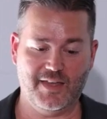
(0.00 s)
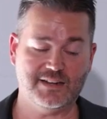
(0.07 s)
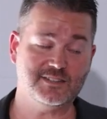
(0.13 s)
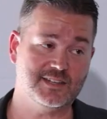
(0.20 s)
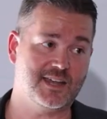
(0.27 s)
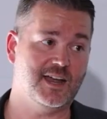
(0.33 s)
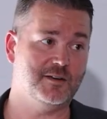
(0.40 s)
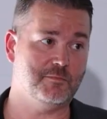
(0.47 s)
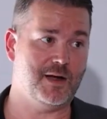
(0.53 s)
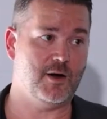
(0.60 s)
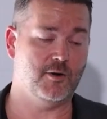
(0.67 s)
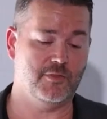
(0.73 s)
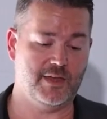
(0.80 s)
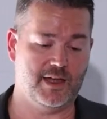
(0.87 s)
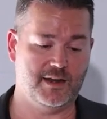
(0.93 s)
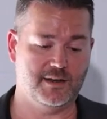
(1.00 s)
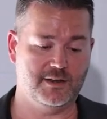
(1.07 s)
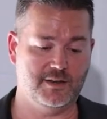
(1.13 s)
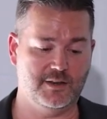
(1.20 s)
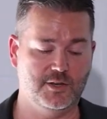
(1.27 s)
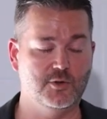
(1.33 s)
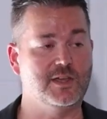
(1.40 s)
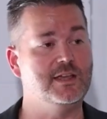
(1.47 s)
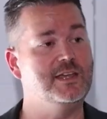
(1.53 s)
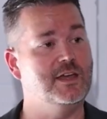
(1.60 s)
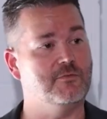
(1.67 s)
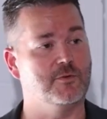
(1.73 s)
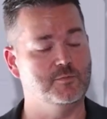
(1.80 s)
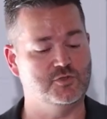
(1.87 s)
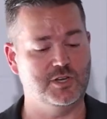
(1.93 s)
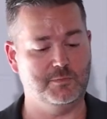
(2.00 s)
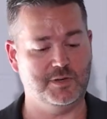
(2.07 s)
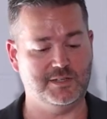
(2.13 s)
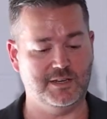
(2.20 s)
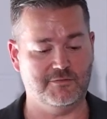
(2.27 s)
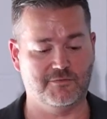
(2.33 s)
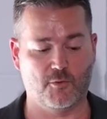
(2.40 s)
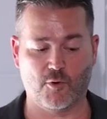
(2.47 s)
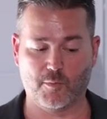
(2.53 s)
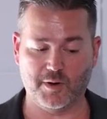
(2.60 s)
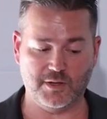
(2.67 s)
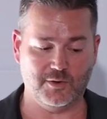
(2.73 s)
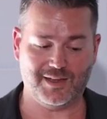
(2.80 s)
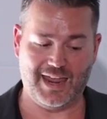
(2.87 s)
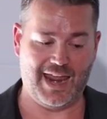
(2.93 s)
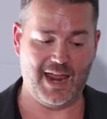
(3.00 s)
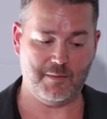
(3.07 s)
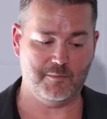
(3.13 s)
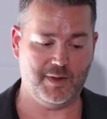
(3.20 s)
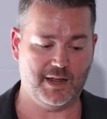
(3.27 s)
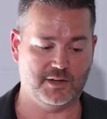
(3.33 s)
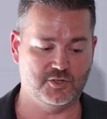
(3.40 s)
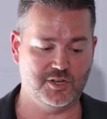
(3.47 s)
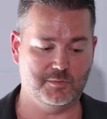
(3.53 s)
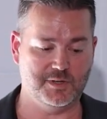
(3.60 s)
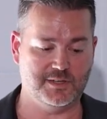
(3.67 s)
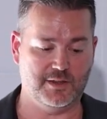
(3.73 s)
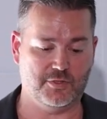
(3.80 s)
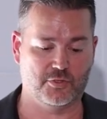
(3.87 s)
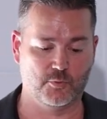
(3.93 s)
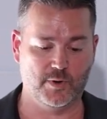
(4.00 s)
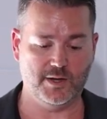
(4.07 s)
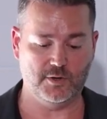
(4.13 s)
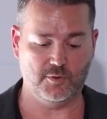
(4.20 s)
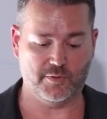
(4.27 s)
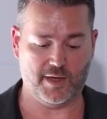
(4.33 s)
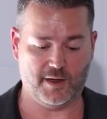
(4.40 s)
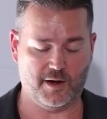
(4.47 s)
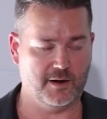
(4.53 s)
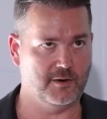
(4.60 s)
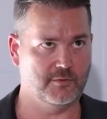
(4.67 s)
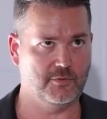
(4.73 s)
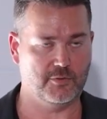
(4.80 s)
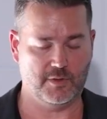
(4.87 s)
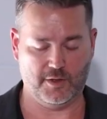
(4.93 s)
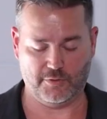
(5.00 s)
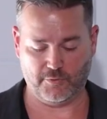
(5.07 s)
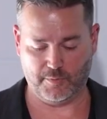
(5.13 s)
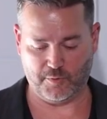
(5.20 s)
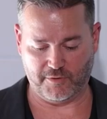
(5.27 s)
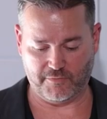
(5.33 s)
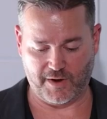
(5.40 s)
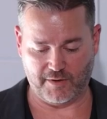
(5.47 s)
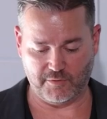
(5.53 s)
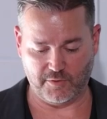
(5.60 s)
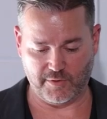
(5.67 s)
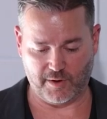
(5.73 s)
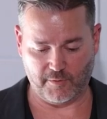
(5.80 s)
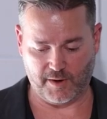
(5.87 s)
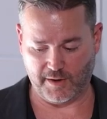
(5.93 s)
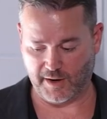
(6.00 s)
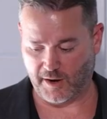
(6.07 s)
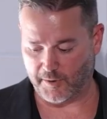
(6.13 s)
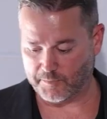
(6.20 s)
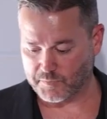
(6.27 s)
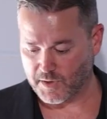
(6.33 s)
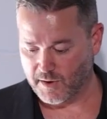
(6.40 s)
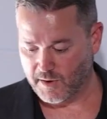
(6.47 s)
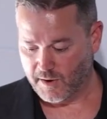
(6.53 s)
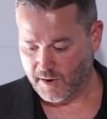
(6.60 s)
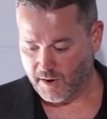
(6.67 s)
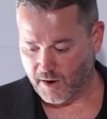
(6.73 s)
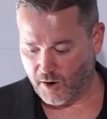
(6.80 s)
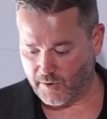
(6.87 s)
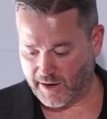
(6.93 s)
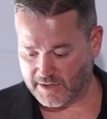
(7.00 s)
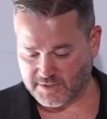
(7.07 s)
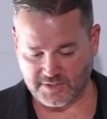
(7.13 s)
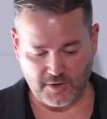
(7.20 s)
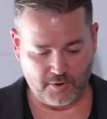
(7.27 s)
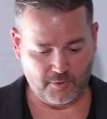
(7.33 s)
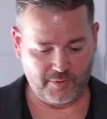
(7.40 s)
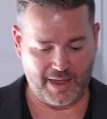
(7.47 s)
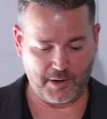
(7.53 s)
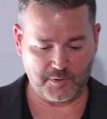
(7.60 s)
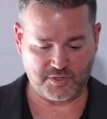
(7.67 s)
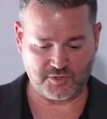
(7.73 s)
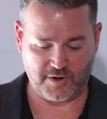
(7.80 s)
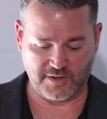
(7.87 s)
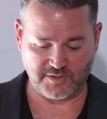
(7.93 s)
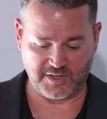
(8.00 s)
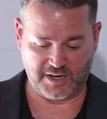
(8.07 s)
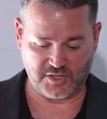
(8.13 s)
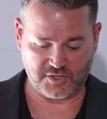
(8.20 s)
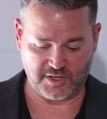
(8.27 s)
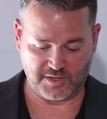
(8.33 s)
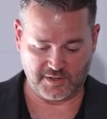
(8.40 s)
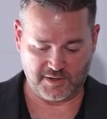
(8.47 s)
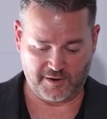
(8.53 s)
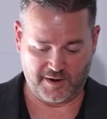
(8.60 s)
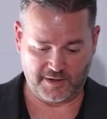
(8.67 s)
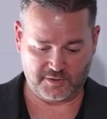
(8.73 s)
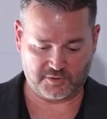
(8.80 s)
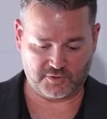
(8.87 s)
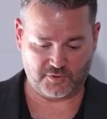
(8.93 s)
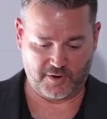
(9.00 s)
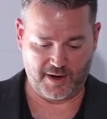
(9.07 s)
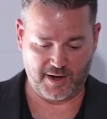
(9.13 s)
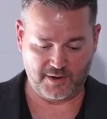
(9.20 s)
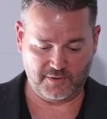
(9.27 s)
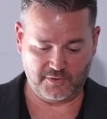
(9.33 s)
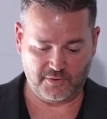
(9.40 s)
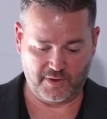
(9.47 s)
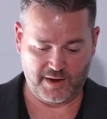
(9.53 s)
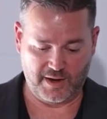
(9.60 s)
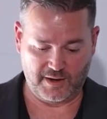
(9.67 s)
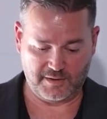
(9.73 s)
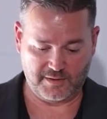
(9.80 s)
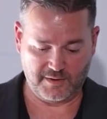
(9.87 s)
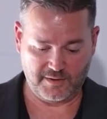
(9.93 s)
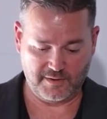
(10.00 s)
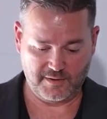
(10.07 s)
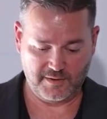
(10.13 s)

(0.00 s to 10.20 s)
that's the kind of power that you can get from GPT-4, but you can't make GPT-3 do that, or uh, 3.5 do that right now. Okay, so language translation. All right, translate